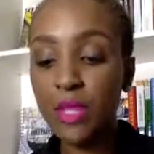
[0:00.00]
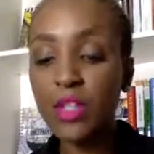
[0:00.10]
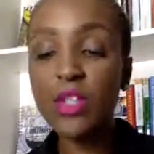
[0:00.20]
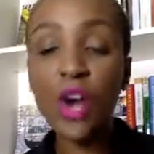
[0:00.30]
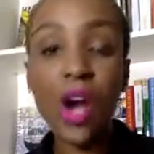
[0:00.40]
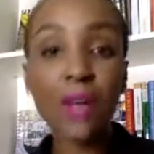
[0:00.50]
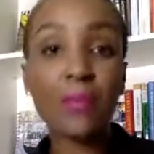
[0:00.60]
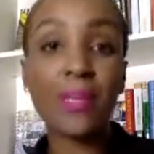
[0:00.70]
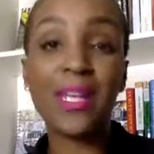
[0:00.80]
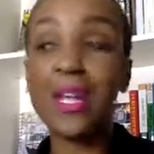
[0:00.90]

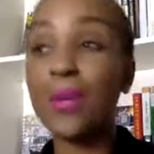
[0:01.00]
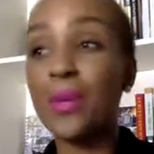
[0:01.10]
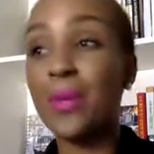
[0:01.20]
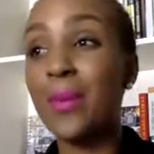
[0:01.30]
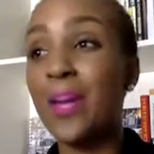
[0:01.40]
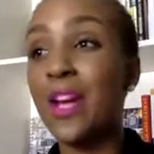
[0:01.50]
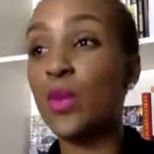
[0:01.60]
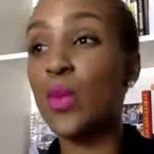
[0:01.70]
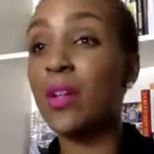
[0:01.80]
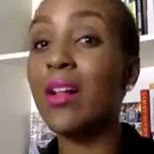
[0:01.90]
not being
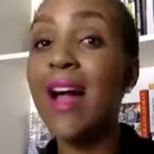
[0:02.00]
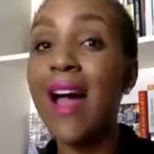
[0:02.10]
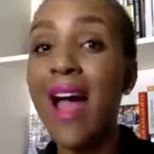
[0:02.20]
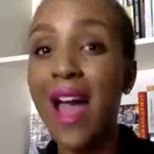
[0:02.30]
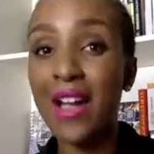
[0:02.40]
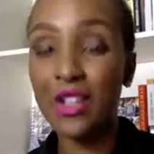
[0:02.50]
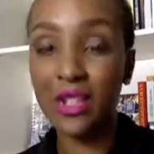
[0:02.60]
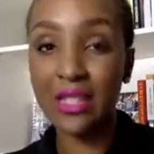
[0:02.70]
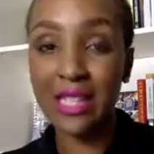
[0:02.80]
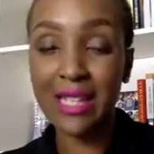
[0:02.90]
prepared will
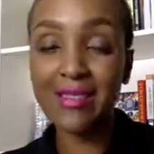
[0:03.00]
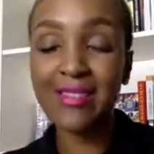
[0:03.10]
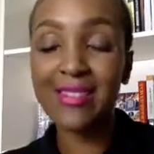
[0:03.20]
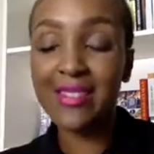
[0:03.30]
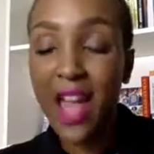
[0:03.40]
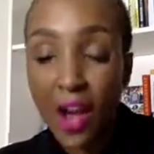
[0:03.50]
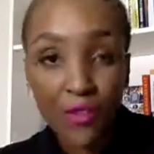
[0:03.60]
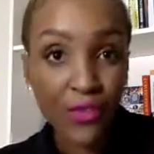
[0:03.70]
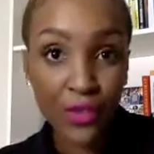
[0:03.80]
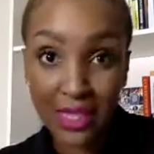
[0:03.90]
actually
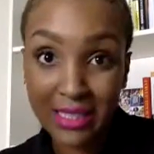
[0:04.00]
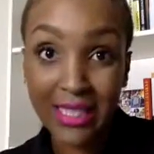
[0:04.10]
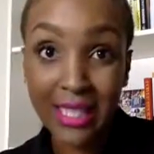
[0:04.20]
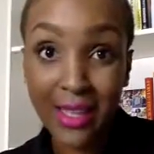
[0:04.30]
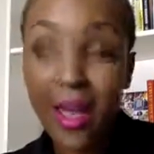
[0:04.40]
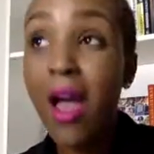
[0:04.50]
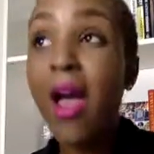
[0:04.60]
definitely